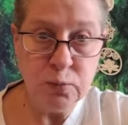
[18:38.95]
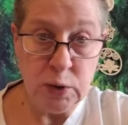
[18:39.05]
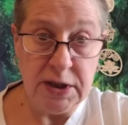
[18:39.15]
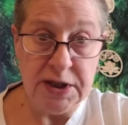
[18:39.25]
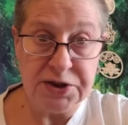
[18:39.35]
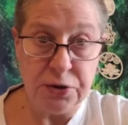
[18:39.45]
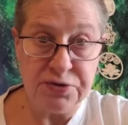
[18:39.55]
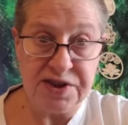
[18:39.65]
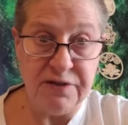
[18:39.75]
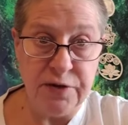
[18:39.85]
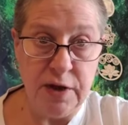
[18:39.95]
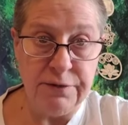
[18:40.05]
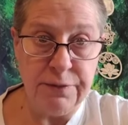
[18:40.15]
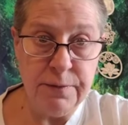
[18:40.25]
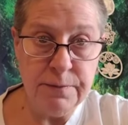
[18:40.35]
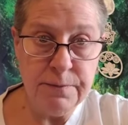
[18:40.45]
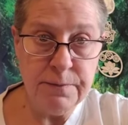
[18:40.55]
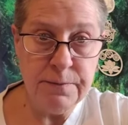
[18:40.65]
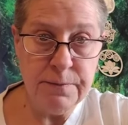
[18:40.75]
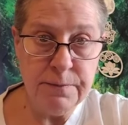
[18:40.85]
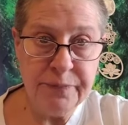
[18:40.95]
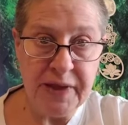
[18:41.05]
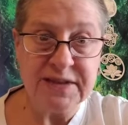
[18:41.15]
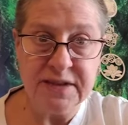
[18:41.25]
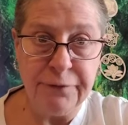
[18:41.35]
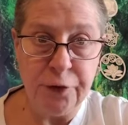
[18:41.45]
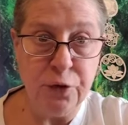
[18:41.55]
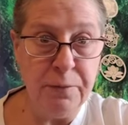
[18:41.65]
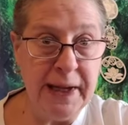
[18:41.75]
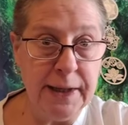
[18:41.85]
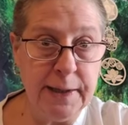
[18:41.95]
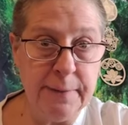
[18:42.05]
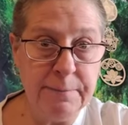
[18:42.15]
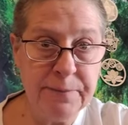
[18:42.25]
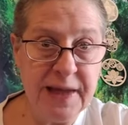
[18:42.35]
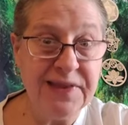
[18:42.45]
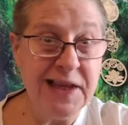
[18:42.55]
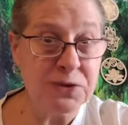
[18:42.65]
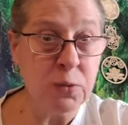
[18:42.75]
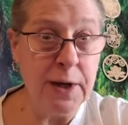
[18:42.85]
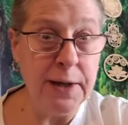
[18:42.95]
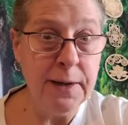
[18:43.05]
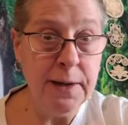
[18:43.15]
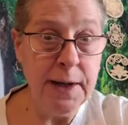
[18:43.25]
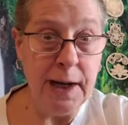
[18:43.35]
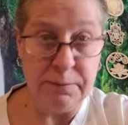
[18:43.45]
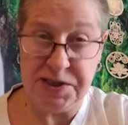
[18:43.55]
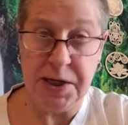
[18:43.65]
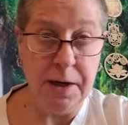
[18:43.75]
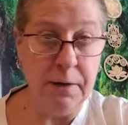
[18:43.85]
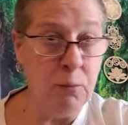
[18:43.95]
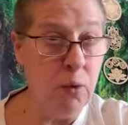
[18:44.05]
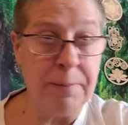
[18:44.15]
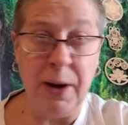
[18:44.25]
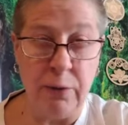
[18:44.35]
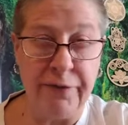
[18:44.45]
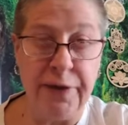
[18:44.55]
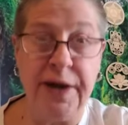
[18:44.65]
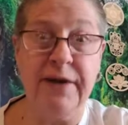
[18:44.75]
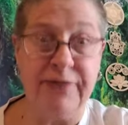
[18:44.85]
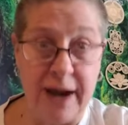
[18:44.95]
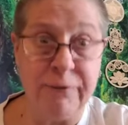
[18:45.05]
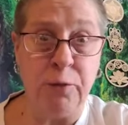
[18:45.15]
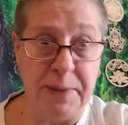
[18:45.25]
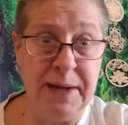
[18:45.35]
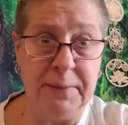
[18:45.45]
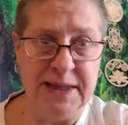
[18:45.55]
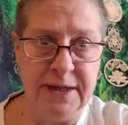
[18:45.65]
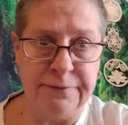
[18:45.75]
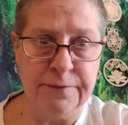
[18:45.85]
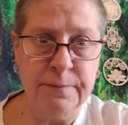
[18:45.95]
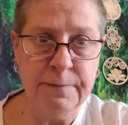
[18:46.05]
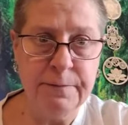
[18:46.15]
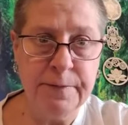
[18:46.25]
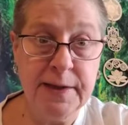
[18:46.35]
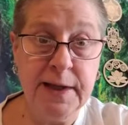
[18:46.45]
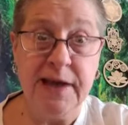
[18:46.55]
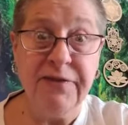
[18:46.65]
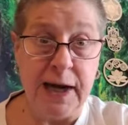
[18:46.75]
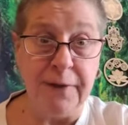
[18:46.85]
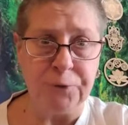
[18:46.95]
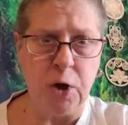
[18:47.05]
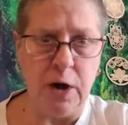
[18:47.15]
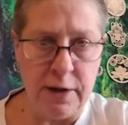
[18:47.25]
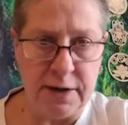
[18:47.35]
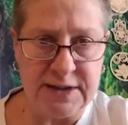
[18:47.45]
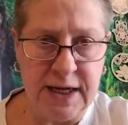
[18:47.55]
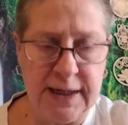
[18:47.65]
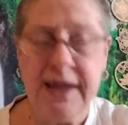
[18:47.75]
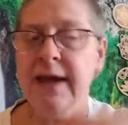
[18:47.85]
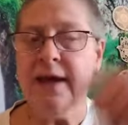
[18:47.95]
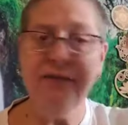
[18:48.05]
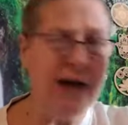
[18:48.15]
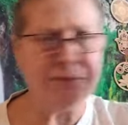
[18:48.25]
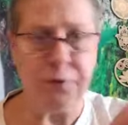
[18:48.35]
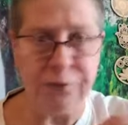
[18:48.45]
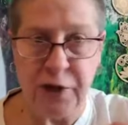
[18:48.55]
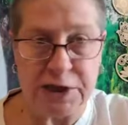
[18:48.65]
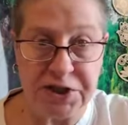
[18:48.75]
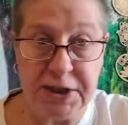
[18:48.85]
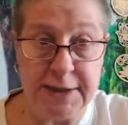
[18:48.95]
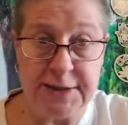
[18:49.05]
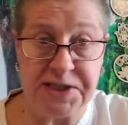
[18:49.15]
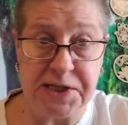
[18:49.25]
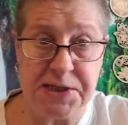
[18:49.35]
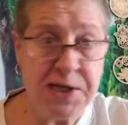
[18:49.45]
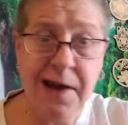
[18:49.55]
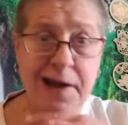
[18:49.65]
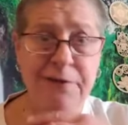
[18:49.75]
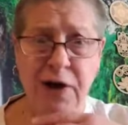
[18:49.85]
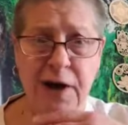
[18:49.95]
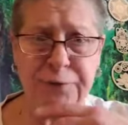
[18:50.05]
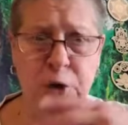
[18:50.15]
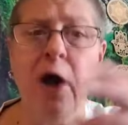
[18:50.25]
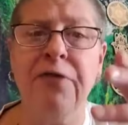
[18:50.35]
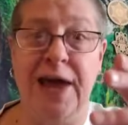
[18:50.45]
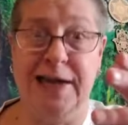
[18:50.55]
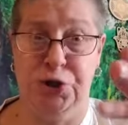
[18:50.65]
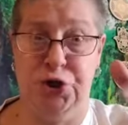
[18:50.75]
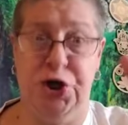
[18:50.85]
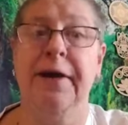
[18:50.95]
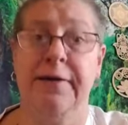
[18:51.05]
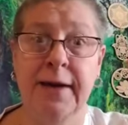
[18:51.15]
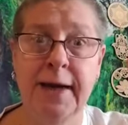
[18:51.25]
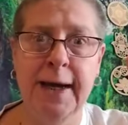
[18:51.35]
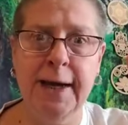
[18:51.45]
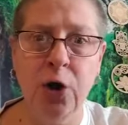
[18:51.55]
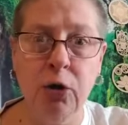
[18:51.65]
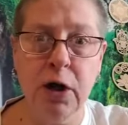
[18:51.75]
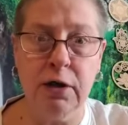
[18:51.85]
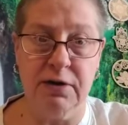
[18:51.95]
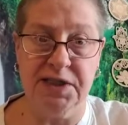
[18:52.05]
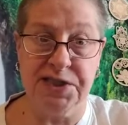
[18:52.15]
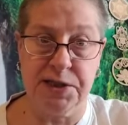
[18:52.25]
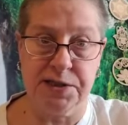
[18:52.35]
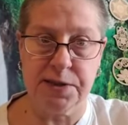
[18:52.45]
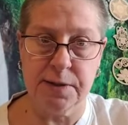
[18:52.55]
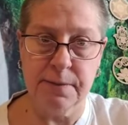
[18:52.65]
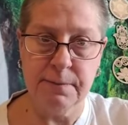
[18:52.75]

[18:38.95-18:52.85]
Well, I chose self-love and love for humanity. And that's why I'm sitting here more powerful than I've ever been in my life. Even after a heart attack, even after flesh-eating disease, even after all that shit, it no longer exists.